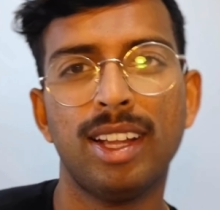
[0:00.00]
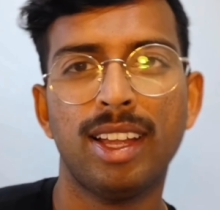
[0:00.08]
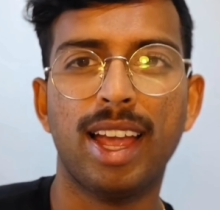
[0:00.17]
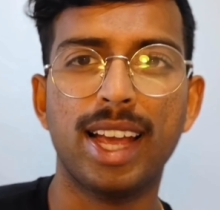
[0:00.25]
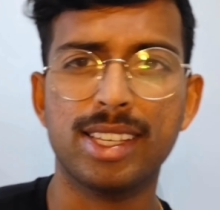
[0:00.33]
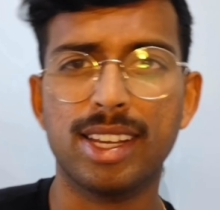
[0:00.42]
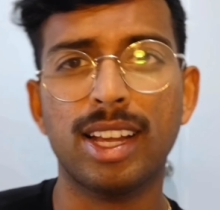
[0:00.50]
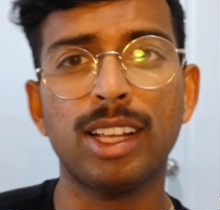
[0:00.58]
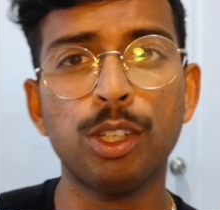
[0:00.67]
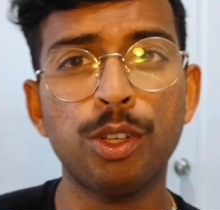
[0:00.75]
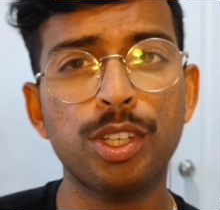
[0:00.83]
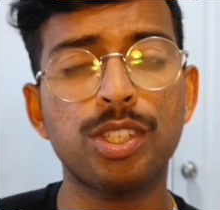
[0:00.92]
As I
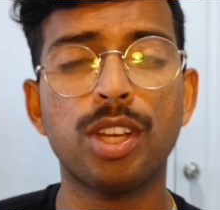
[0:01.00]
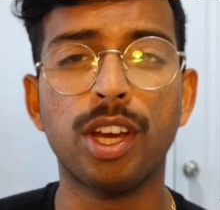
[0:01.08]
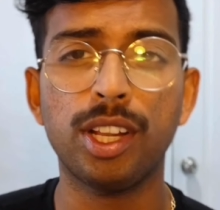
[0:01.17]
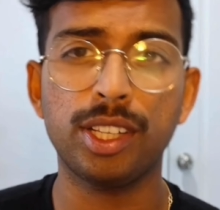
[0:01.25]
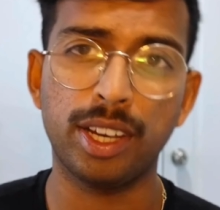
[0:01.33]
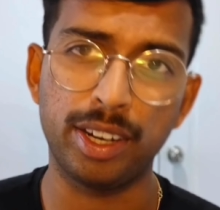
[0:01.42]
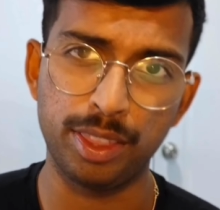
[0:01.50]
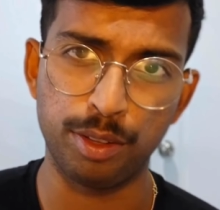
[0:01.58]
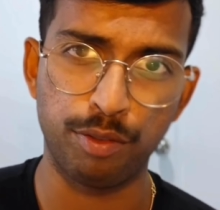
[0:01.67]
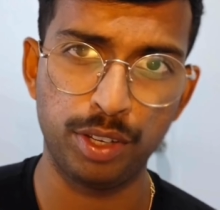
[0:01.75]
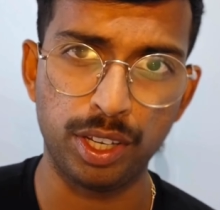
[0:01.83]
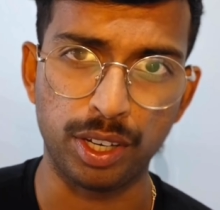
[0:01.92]
alluded earlier in the
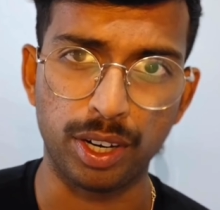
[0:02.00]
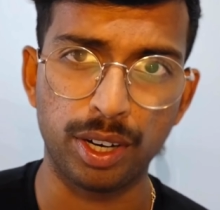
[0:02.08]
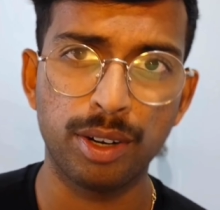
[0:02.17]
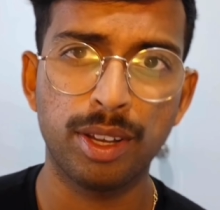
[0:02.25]
video,